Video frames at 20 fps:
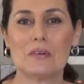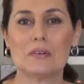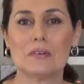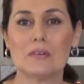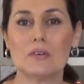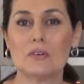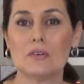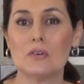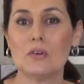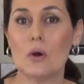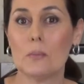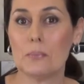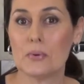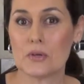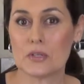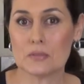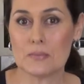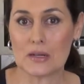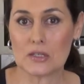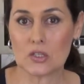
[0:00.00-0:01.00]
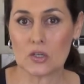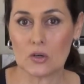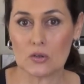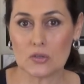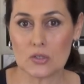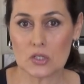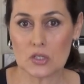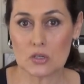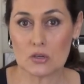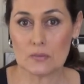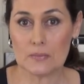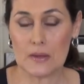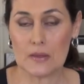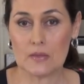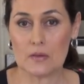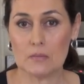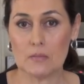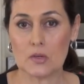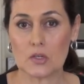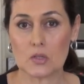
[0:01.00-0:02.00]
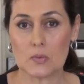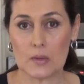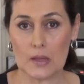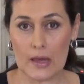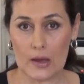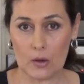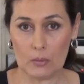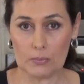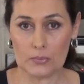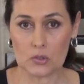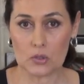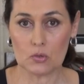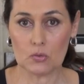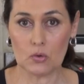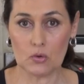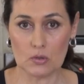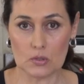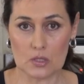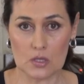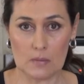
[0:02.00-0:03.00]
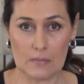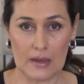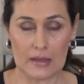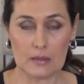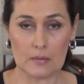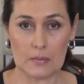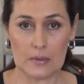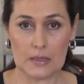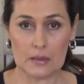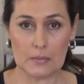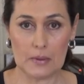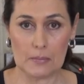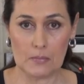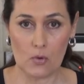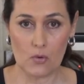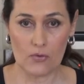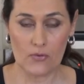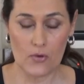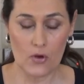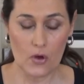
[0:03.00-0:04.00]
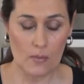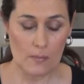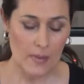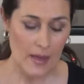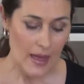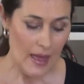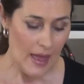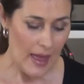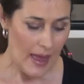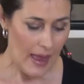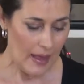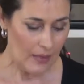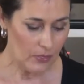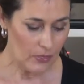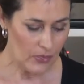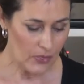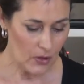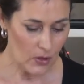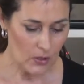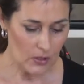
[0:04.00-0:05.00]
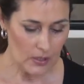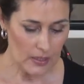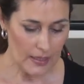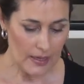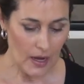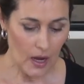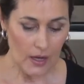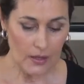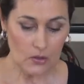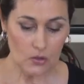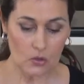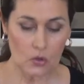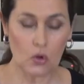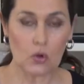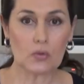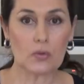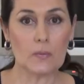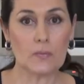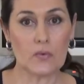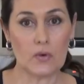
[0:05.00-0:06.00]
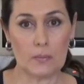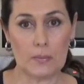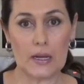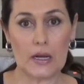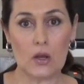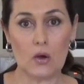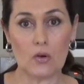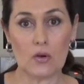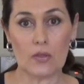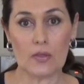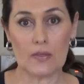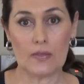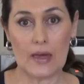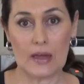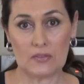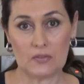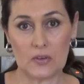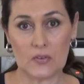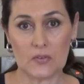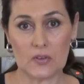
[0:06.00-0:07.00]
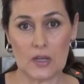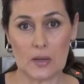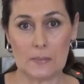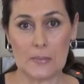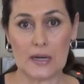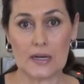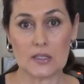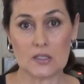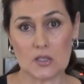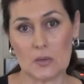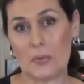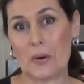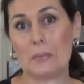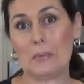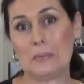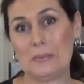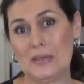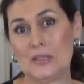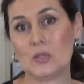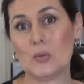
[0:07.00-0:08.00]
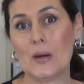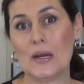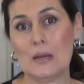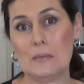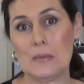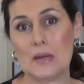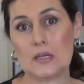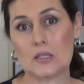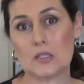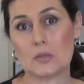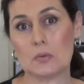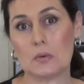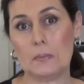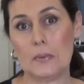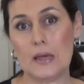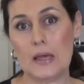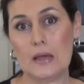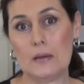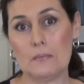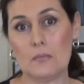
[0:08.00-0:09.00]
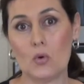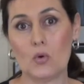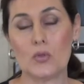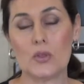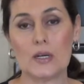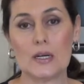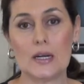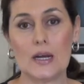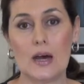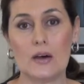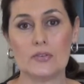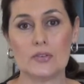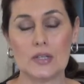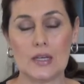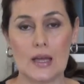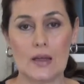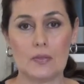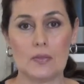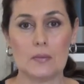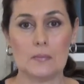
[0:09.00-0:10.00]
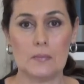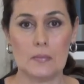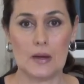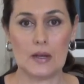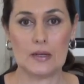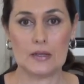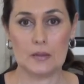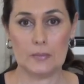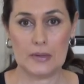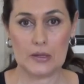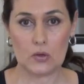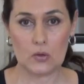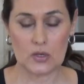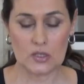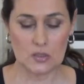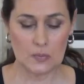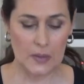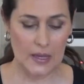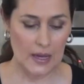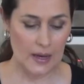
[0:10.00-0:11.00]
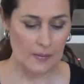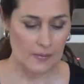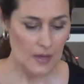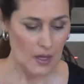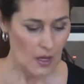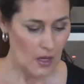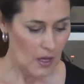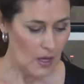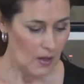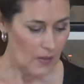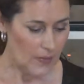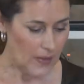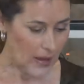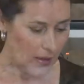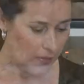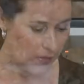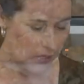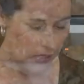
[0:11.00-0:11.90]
not put as much golden syrup in them, which will help to also make them a little bit more firm. And thirdly, I could cook them for a bit longer than that 15 minutes, so probably 20 minutes would be more than enough to get them a little bit crispier. The other